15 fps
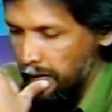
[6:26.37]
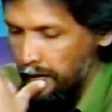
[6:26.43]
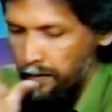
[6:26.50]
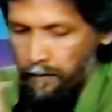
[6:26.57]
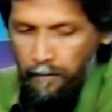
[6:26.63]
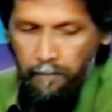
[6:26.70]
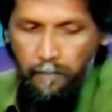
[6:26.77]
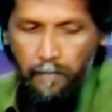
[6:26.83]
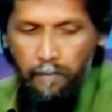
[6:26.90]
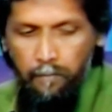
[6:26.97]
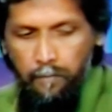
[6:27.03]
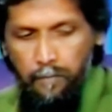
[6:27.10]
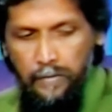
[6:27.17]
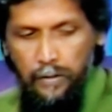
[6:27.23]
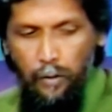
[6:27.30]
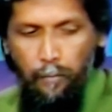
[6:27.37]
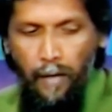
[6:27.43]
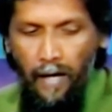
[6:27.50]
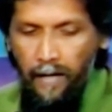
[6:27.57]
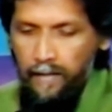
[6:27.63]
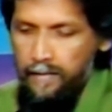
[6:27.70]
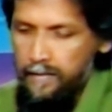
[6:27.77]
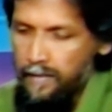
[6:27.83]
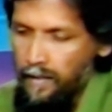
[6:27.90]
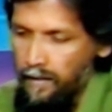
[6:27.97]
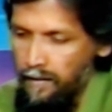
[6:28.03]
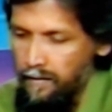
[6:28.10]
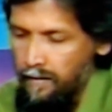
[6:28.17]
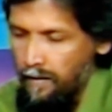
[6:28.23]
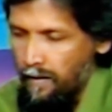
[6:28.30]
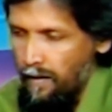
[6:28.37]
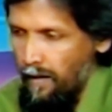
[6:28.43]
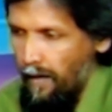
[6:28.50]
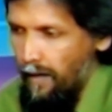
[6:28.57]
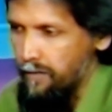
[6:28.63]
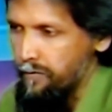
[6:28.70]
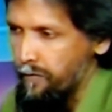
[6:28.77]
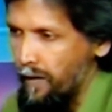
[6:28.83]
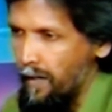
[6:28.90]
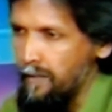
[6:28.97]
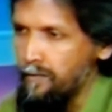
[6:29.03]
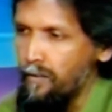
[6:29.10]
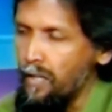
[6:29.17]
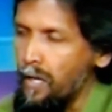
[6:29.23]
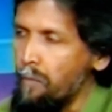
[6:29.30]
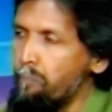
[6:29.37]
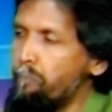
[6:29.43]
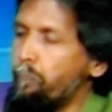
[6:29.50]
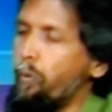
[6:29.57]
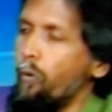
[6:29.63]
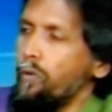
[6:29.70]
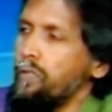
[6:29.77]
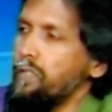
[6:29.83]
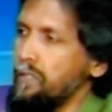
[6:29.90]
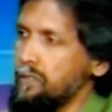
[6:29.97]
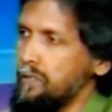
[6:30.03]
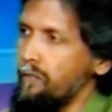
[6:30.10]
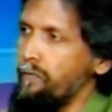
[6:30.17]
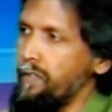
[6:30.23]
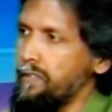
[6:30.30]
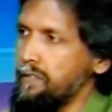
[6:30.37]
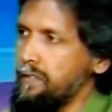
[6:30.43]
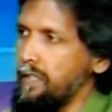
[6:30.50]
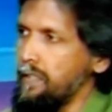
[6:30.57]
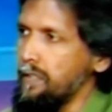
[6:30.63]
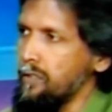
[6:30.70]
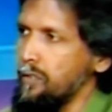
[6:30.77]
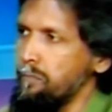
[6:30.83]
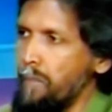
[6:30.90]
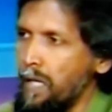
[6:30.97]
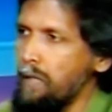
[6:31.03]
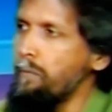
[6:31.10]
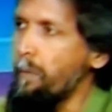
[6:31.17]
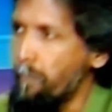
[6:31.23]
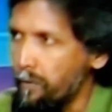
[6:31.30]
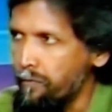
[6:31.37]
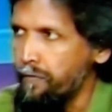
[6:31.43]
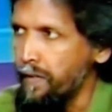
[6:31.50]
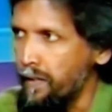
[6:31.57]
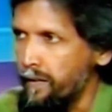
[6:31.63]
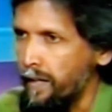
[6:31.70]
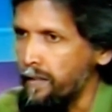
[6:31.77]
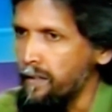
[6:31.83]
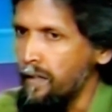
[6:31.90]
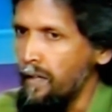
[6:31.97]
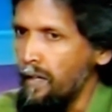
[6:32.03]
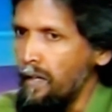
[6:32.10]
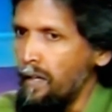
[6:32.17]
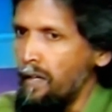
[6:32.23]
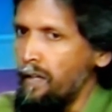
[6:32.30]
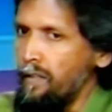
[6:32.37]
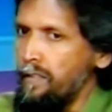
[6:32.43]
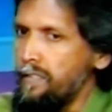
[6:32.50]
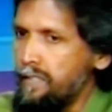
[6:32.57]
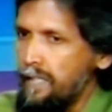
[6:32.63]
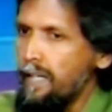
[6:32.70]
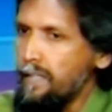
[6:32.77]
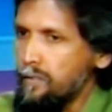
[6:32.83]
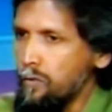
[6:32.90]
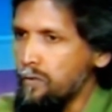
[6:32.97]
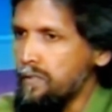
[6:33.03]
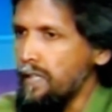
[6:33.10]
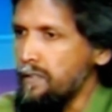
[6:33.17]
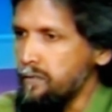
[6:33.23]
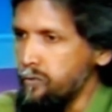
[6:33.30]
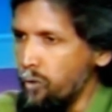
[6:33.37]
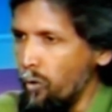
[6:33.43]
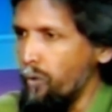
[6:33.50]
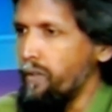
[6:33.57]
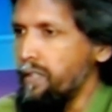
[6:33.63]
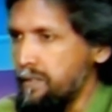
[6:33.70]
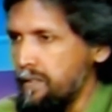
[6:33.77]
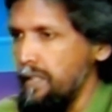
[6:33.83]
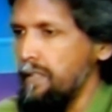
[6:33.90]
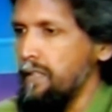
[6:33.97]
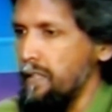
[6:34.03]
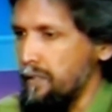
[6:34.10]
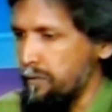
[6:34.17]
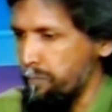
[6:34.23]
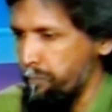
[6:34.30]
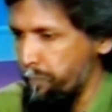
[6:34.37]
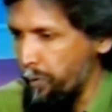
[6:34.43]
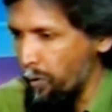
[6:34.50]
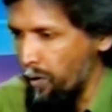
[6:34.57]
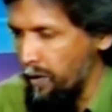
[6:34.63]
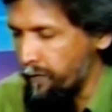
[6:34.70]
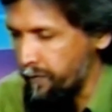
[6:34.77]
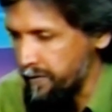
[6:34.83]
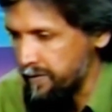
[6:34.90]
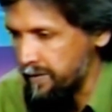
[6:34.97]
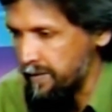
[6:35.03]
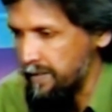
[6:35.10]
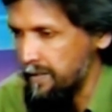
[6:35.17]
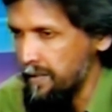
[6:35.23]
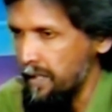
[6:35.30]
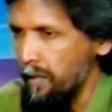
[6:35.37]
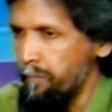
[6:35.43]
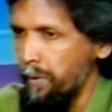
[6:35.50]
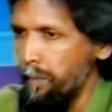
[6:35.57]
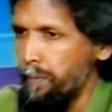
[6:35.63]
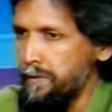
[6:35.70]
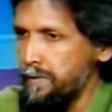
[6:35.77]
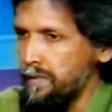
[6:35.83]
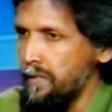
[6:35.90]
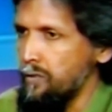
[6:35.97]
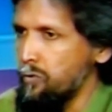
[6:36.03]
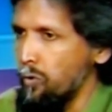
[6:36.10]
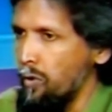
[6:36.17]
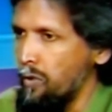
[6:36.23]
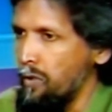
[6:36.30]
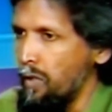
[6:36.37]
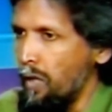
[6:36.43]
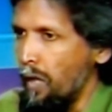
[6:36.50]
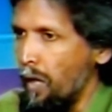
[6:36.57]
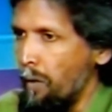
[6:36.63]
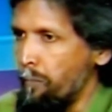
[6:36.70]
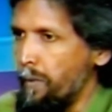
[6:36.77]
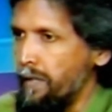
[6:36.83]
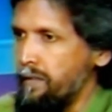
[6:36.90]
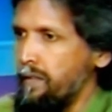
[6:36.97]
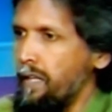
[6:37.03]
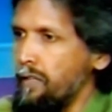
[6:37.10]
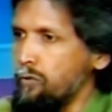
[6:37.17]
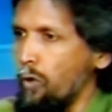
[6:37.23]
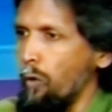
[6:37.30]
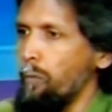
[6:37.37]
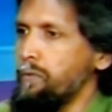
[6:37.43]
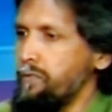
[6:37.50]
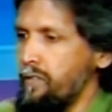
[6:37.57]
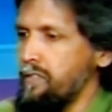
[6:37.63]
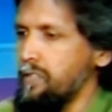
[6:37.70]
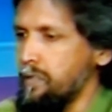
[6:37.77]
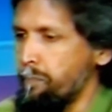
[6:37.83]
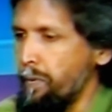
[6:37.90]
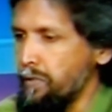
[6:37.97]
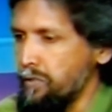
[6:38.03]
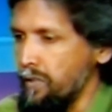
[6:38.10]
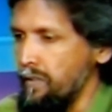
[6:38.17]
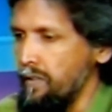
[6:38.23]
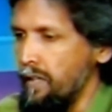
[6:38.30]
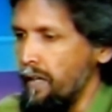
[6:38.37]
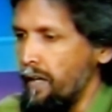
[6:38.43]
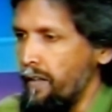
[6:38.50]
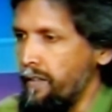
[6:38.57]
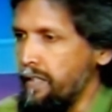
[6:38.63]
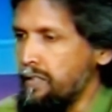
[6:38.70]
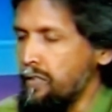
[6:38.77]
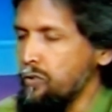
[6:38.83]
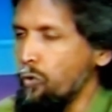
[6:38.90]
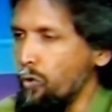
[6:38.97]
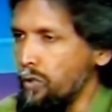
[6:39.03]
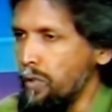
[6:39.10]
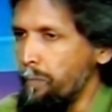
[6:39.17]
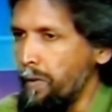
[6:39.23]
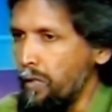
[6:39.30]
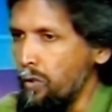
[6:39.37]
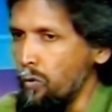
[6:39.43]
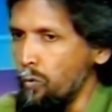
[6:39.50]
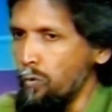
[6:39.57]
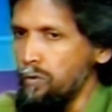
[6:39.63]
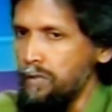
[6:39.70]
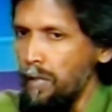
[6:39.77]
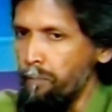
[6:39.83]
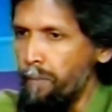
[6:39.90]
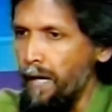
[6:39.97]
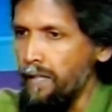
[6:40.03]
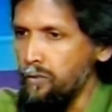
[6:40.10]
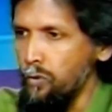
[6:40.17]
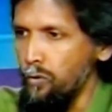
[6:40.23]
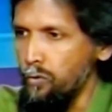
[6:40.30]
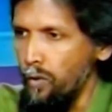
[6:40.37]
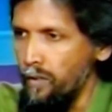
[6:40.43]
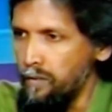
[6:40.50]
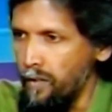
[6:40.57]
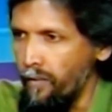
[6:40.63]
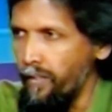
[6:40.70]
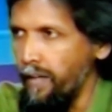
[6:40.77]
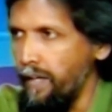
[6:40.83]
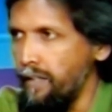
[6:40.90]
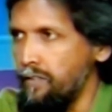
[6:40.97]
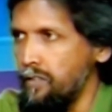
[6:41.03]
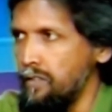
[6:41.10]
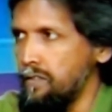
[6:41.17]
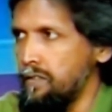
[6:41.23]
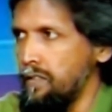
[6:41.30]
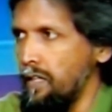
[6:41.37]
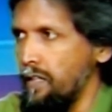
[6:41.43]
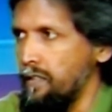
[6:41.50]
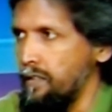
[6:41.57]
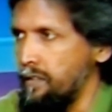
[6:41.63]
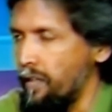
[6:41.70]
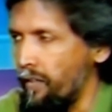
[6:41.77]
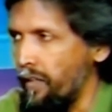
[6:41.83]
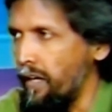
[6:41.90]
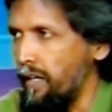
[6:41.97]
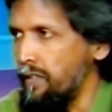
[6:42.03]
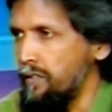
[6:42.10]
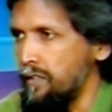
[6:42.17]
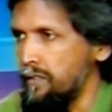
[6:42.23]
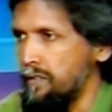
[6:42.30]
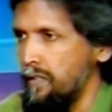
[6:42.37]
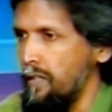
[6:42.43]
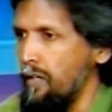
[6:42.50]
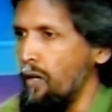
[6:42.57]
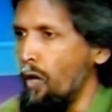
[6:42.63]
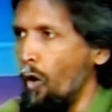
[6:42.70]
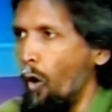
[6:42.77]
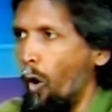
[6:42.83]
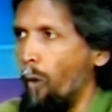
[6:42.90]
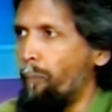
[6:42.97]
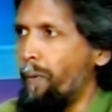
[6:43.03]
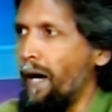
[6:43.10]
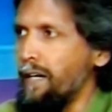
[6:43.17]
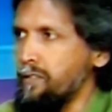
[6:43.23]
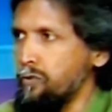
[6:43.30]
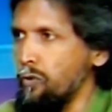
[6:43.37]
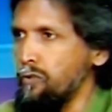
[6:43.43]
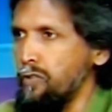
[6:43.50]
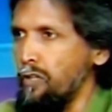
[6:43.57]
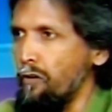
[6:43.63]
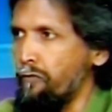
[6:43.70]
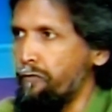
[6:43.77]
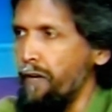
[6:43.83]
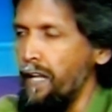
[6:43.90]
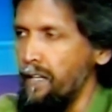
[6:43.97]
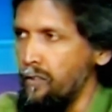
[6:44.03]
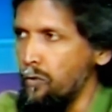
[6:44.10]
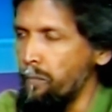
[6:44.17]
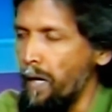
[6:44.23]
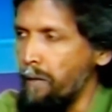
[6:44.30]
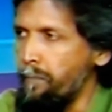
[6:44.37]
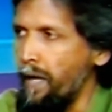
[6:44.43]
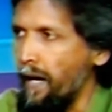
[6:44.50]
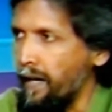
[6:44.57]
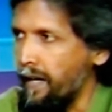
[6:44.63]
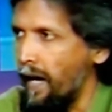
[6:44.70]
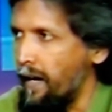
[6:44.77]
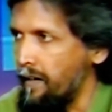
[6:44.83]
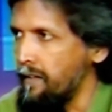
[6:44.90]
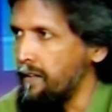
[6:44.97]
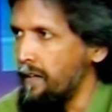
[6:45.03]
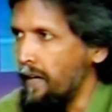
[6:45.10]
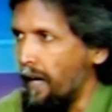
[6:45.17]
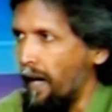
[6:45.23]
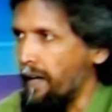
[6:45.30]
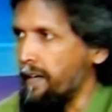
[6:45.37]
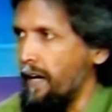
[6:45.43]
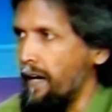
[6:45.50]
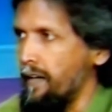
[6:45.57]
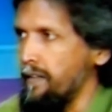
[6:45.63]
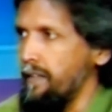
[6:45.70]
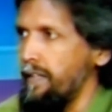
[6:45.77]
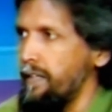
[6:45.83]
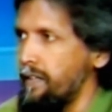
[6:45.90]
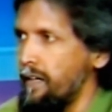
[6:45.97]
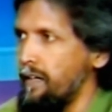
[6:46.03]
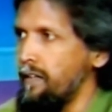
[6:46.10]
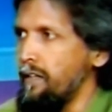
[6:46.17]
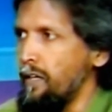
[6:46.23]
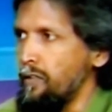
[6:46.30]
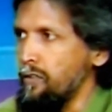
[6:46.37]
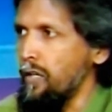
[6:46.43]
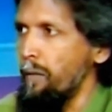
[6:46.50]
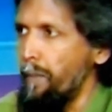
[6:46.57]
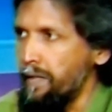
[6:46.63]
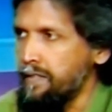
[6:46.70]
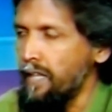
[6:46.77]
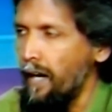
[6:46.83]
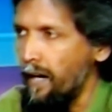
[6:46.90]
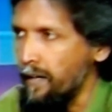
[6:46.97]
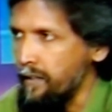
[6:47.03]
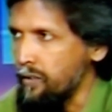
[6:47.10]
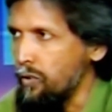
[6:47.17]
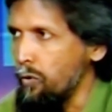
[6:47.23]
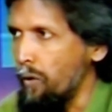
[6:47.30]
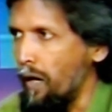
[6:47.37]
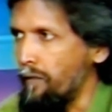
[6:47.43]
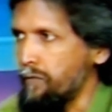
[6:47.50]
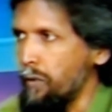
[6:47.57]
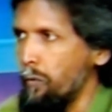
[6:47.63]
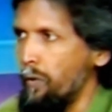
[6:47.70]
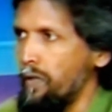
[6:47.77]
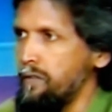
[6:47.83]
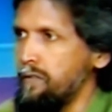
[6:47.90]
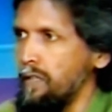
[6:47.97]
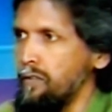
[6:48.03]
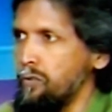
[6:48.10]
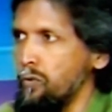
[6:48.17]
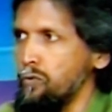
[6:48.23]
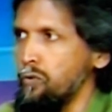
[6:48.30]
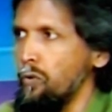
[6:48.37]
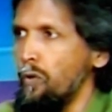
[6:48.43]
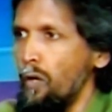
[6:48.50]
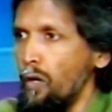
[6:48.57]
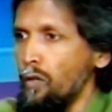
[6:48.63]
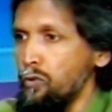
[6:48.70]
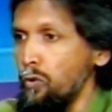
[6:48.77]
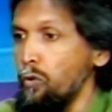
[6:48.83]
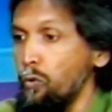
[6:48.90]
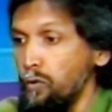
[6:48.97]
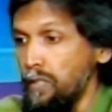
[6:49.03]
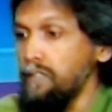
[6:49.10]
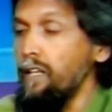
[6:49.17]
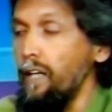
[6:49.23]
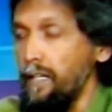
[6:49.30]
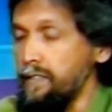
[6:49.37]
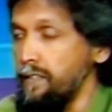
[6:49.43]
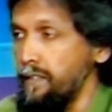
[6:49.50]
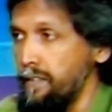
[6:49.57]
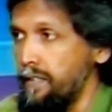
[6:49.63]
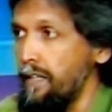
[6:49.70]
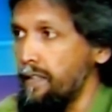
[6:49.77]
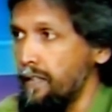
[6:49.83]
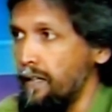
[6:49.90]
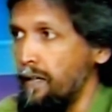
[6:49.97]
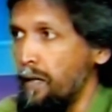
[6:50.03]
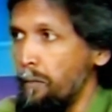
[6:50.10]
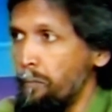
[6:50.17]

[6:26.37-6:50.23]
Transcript: uh, Mr. Brian is saying as far as the importance of this data? Because many people feel that the CSO says no, this data is purely for statistical purposes and so on. But there's always the suspicion this is going to be used and passed on to another agency and another agency or passed on to your friend who might be a gang a gang leader to come and target you afterwards and so so so you just collecting the data